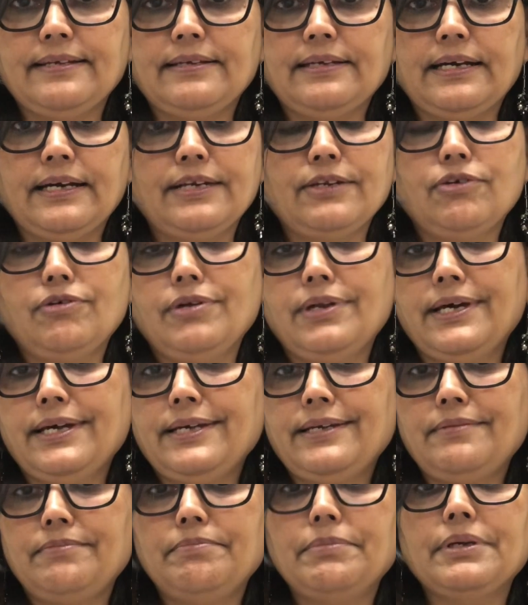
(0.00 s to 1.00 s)
I don't like,
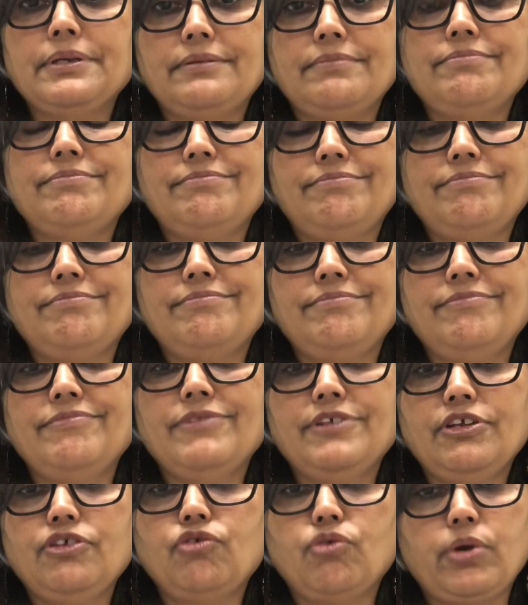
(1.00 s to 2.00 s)
but
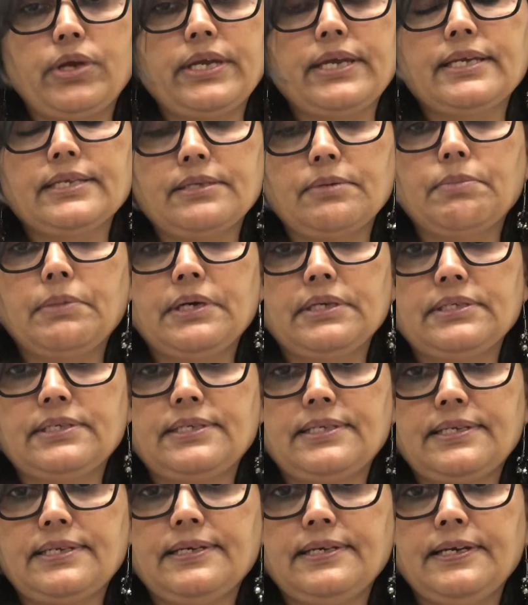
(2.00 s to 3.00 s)
drawing is a
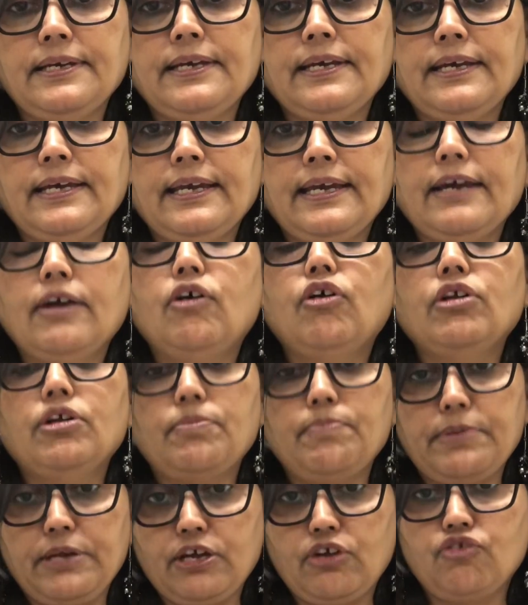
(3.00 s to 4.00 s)
must on a
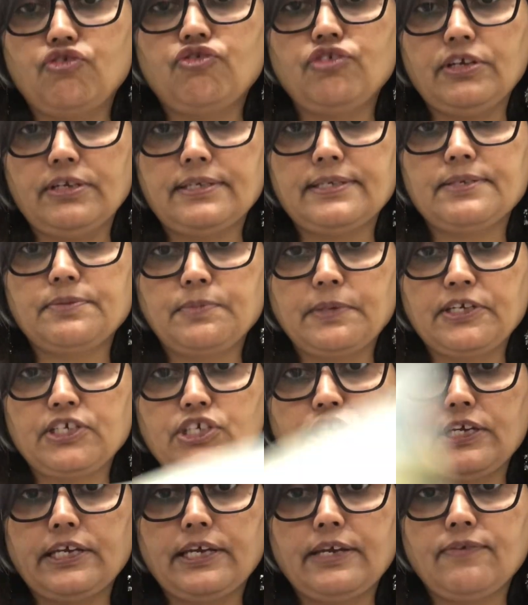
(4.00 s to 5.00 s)
bigger sheet,
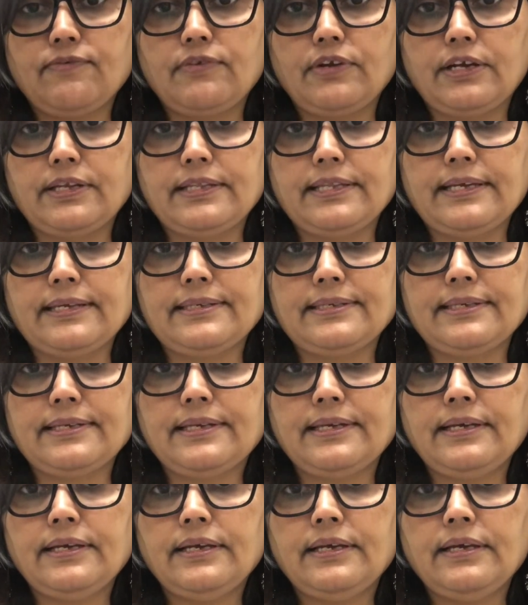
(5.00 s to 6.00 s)
especially if not this.
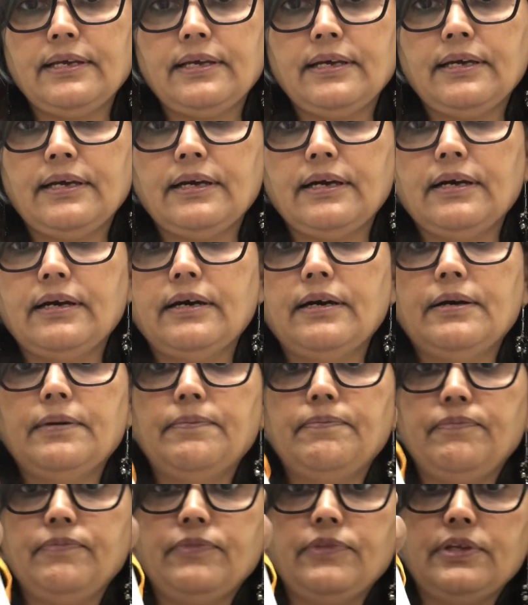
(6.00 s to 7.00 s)

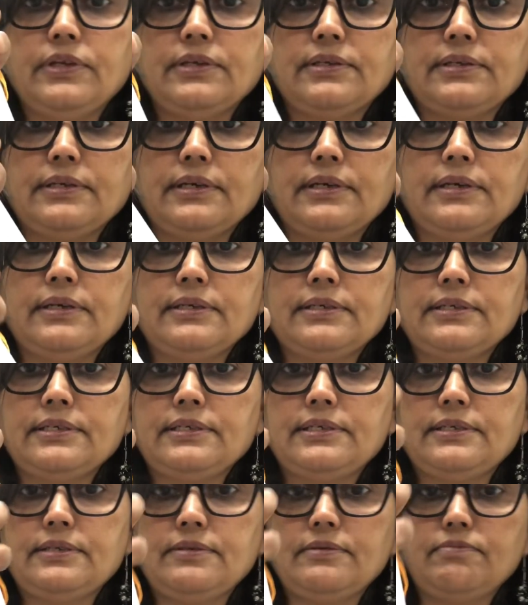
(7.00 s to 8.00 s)
This
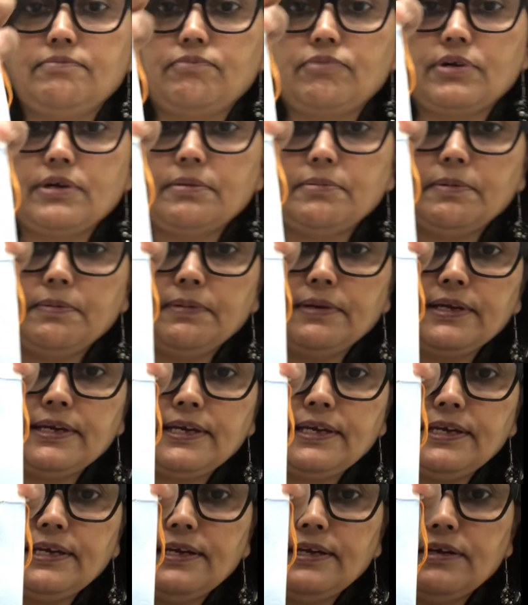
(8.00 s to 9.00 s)
is
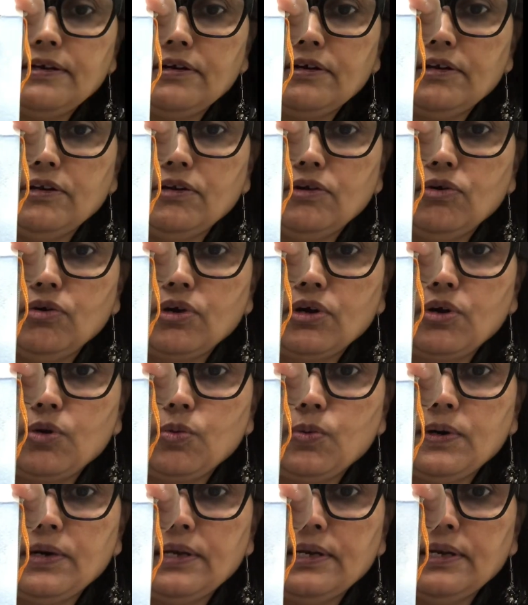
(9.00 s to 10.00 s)
probably a longer
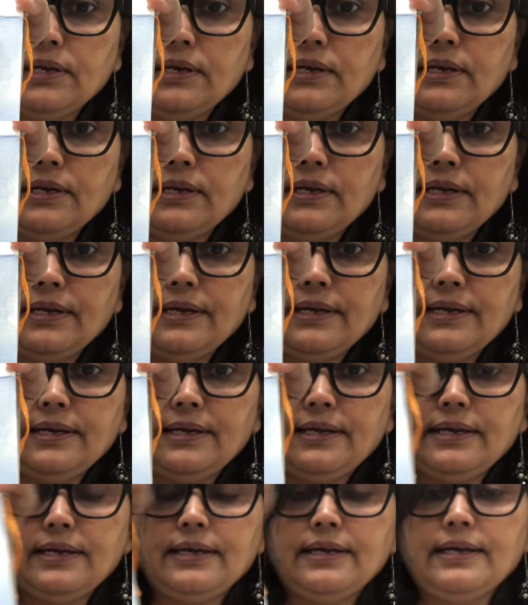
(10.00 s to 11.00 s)
one,
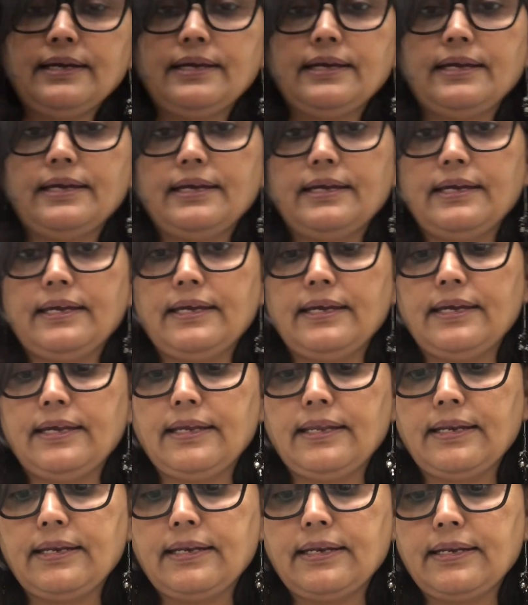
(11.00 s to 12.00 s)

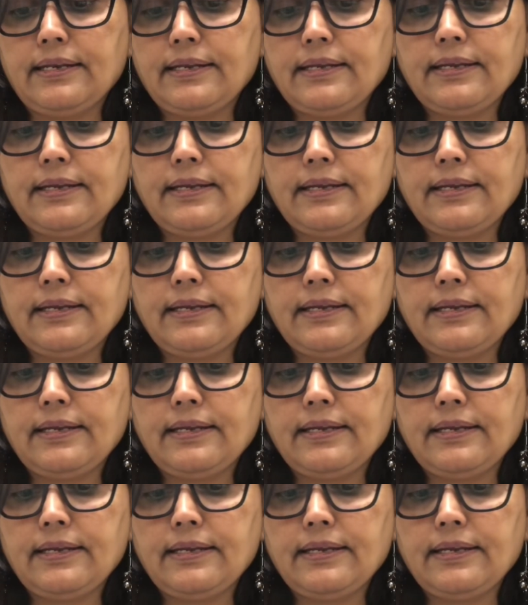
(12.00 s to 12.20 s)
and